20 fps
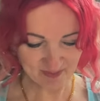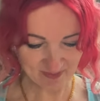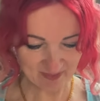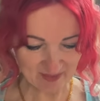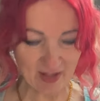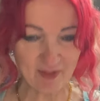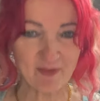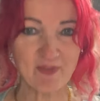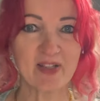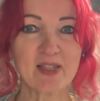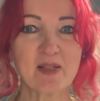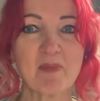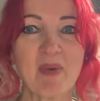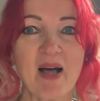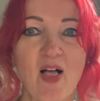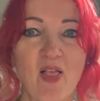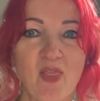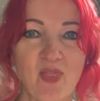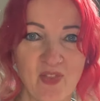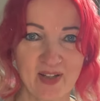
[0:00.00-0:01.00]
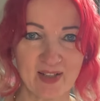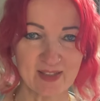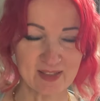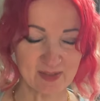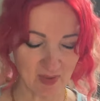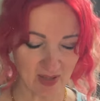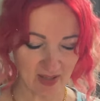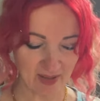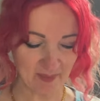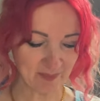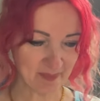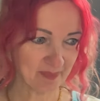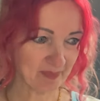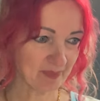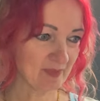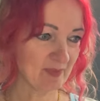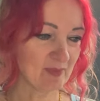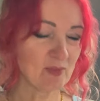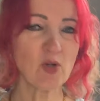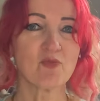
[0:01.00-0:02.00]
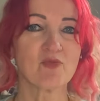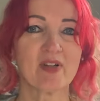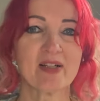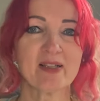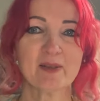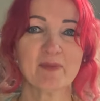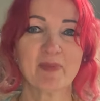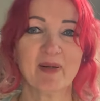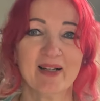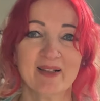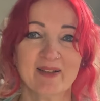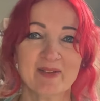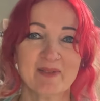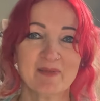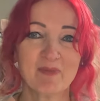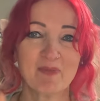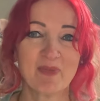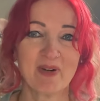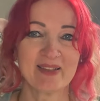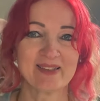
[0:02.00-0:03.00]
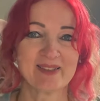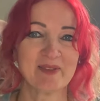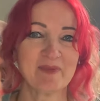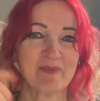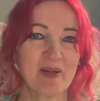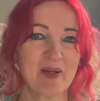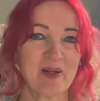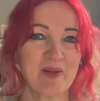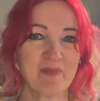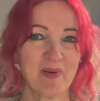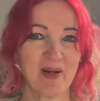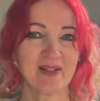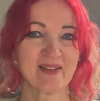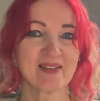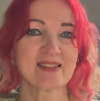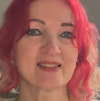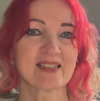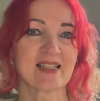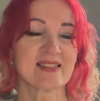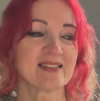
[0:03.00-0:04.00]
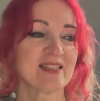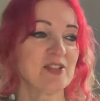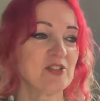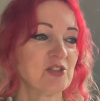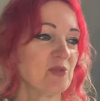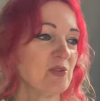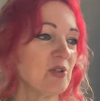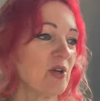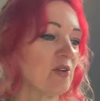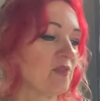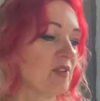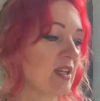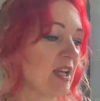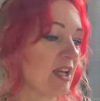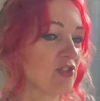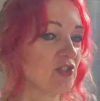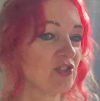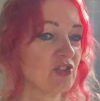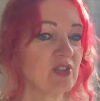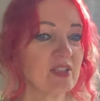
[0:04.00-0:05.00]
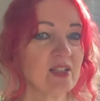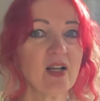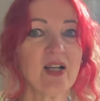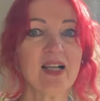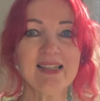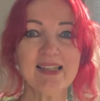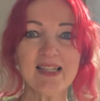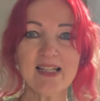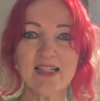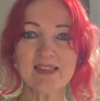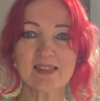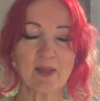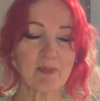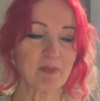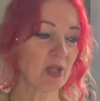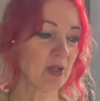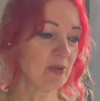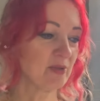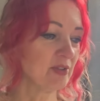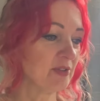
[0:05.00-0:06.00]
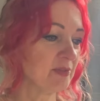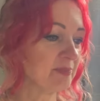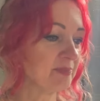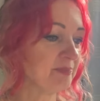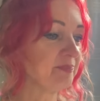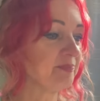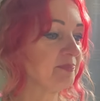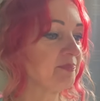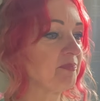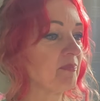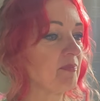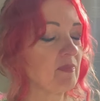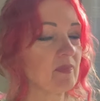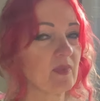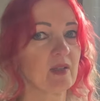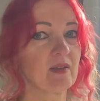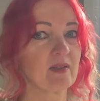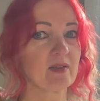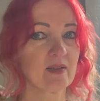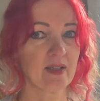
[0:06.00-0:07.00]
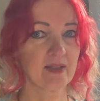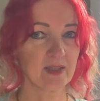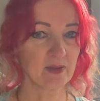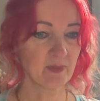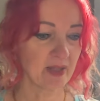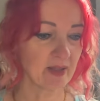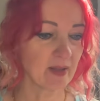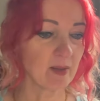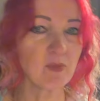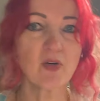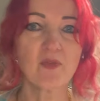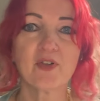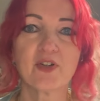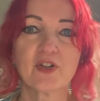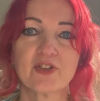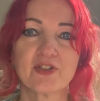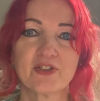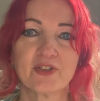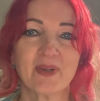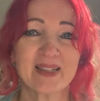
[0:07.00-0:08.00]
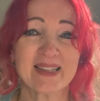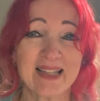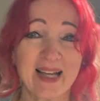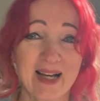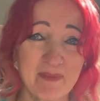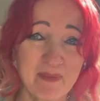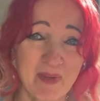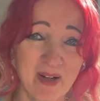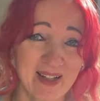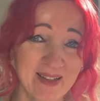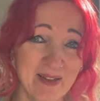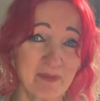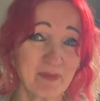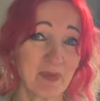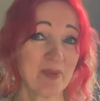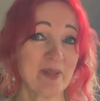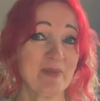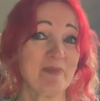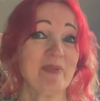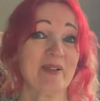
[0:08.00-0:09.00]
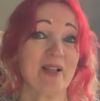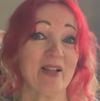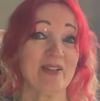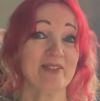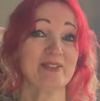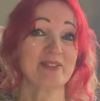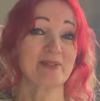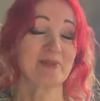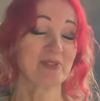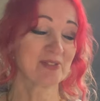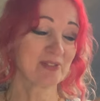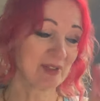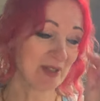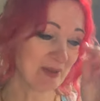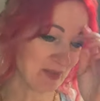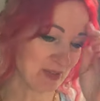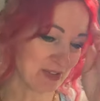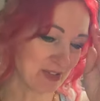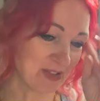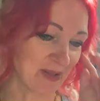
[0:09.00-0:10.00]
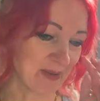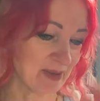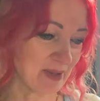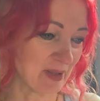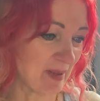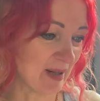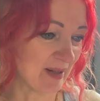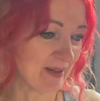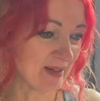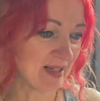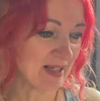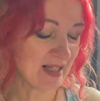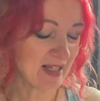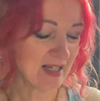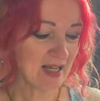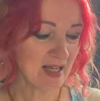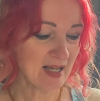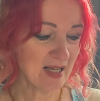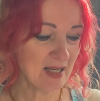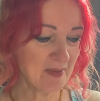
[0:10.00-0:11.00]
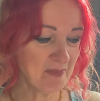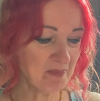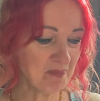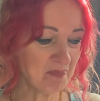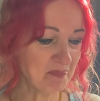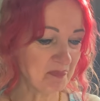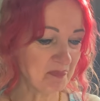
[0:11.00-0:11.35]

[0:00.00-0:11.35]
And ring the bell thing as well. Not ring the bell, press the bell button because that sends you a notification. Lily's uploaded. Anyway, I'm not very good at doing that. I'll probably unsubscribe what you're going on about.